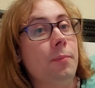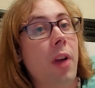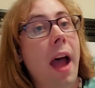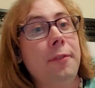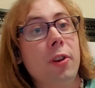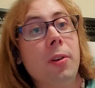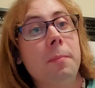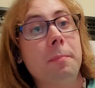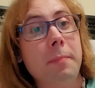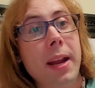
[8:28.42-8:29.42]

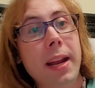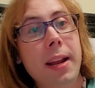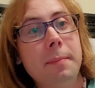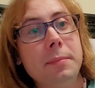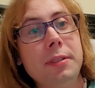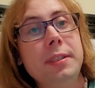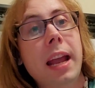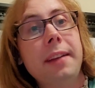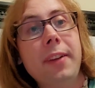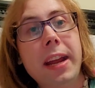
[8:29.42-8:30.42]
after me
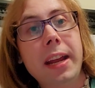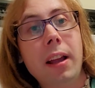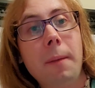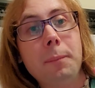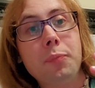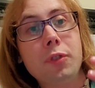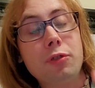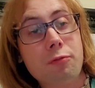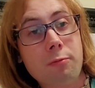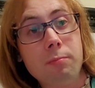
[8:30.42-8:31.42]
saving
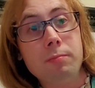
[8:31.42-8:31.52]
Drew,